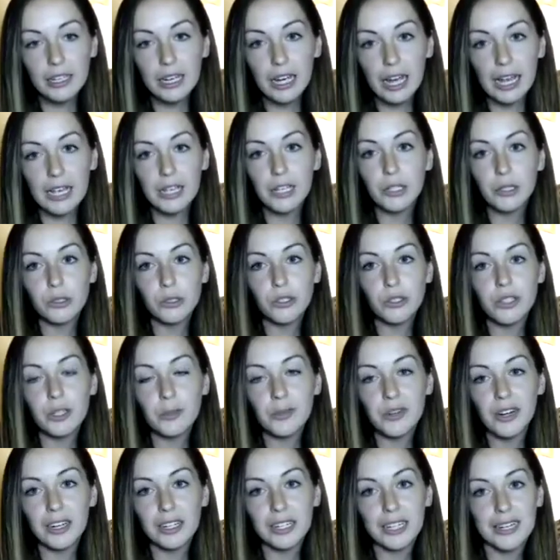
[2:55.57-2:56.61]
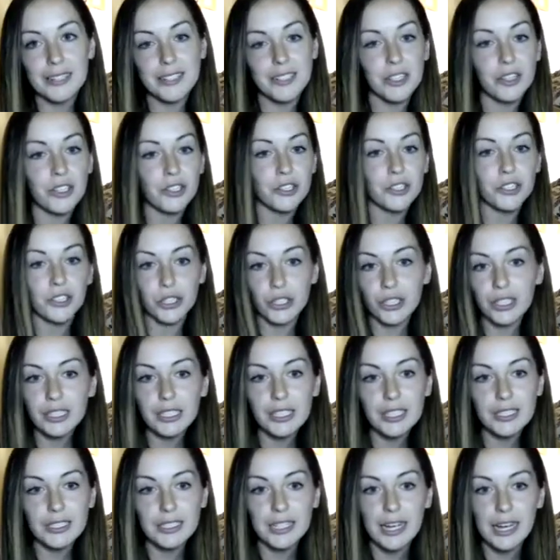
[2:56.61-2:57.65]
I usually broadcast either during
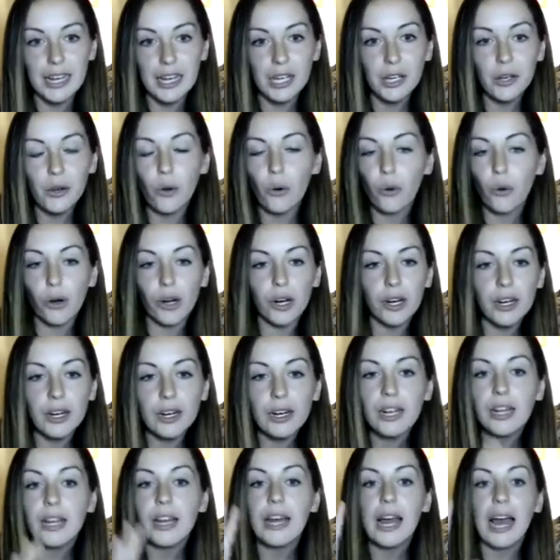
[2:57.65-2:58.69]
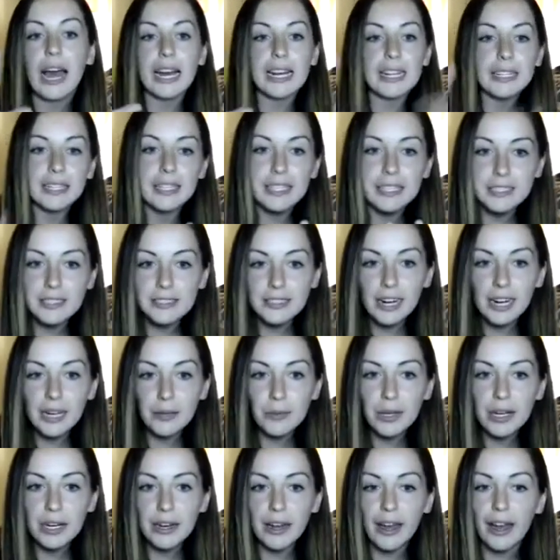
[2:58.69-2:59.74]
the day or at this time
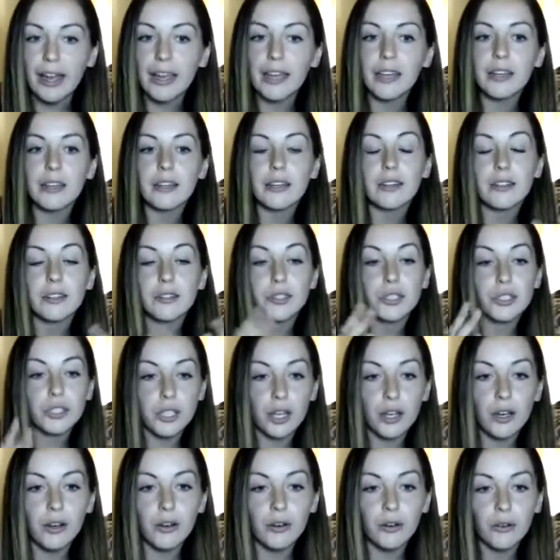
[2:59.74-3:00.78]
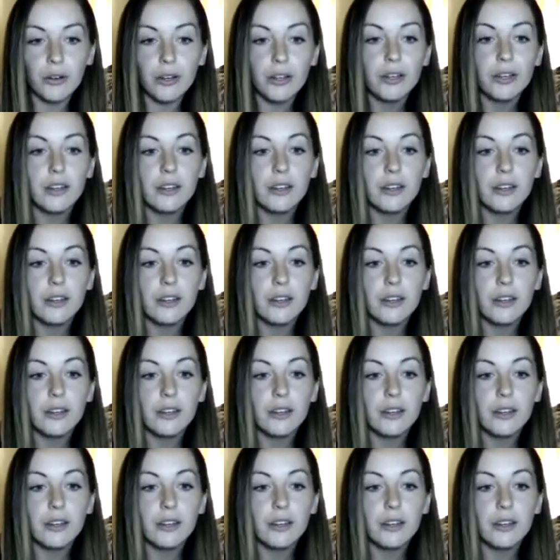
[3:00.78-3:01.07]
at night. So,